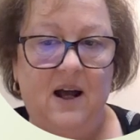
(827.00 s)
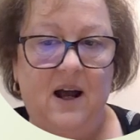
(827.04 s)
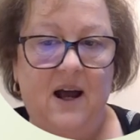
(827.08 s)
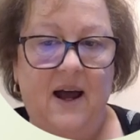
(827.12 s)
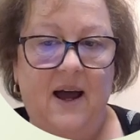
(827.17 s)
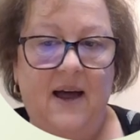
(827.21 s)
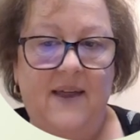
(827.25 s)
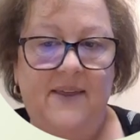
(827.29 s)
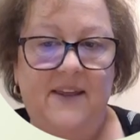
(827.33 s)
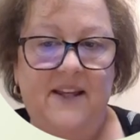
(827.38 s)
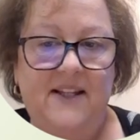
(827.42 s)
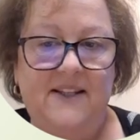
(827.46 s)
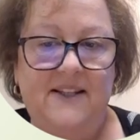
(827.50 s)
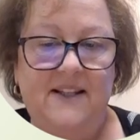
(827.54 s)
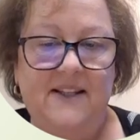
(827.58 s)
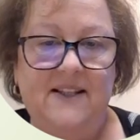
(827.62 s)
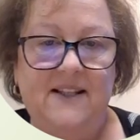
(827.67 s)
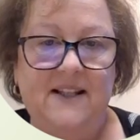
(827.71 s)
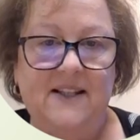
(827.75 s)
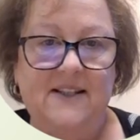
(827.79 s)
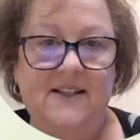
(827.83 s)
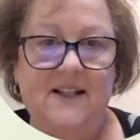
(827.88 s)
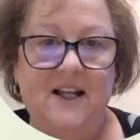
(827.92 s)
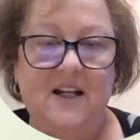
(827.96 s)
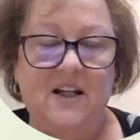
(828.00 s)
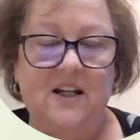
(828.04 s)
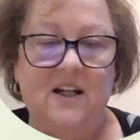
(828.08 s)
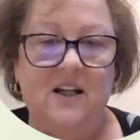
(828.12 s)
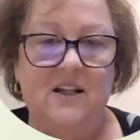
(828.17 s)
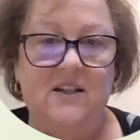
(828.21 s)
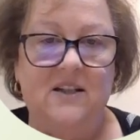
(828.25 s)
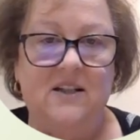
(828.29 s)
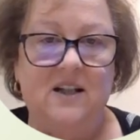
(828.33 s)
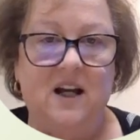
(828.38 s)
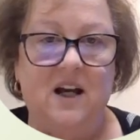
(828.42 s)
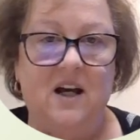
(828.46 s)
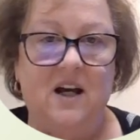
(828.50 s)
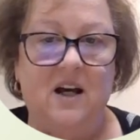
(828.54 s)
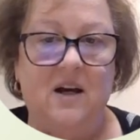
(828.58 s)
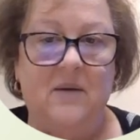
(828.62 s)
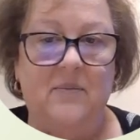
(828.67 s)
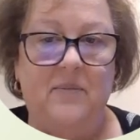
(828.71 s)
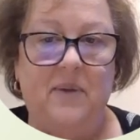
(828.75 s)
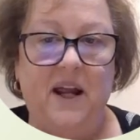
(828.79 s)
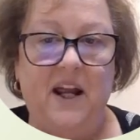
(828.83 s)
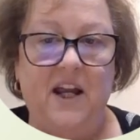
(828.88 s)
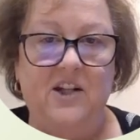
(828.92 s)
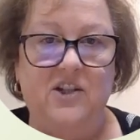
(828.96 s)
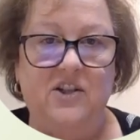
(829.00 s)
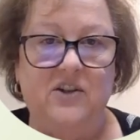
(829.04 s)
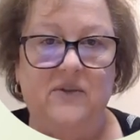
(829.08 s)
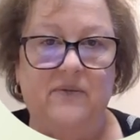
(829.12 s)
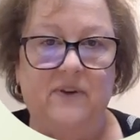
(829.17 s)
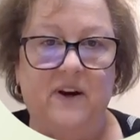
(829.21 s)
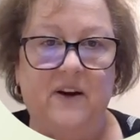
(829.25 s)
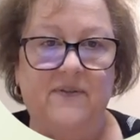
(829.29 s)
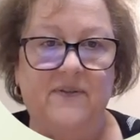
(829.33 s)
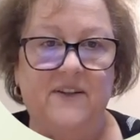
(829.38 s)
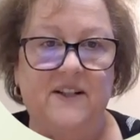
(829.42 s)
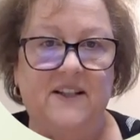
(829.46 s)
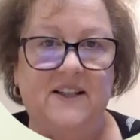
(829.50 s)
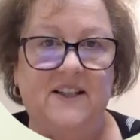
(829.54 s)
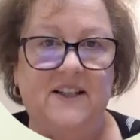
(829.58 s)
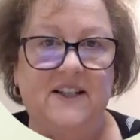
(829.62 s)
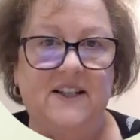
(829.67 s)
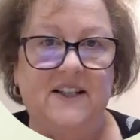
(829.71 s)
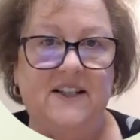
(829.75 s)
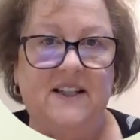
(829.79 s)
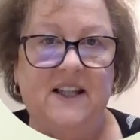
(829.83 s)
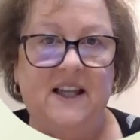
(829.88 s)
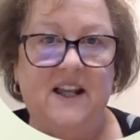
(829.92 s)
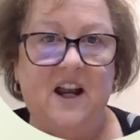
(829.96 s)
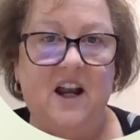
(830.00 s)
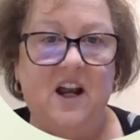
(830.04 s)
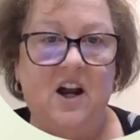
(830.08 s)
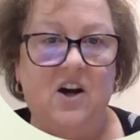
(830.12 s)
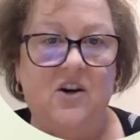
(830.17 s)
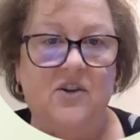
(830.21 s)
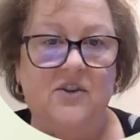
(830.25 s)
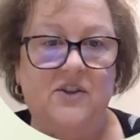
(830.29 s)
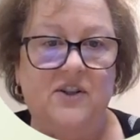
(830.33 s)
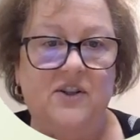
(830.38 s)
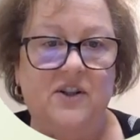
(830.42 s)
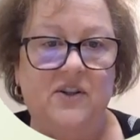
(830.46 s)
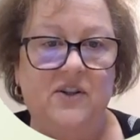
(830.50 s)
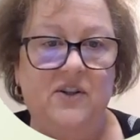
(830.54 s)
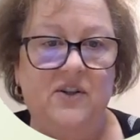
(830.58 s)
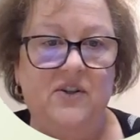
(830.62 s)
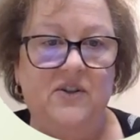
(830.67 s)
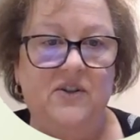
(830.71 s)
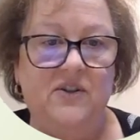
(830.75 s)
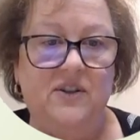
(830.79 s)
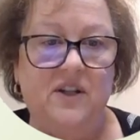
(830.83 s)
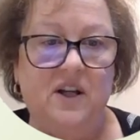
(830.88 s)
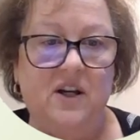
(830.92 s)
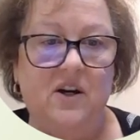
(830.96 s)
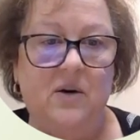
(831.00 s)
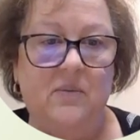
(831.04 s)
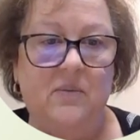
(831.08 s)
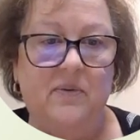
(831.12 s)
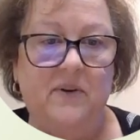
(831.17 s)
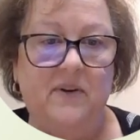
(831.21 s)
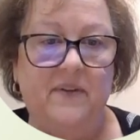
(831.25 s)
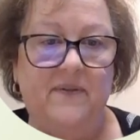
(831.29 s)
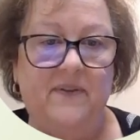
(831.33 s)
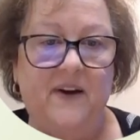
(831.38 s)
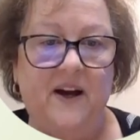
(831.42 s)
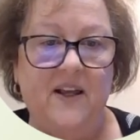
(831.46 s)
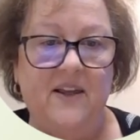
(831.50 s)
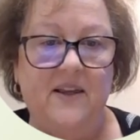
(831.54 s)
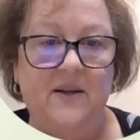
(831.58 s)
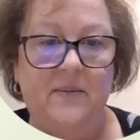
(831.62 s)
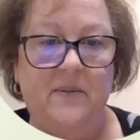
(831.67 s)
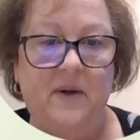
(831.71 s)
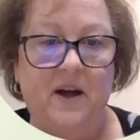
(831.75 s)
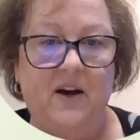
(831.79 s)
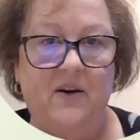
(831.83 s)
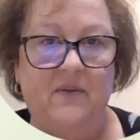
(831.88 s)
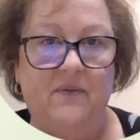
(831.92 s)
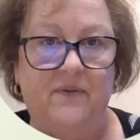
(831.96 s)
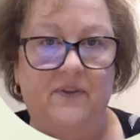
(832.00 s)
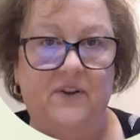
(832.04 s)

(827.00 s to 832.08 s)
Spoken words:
This is the second page of references that I also use. I hope you find them helpful.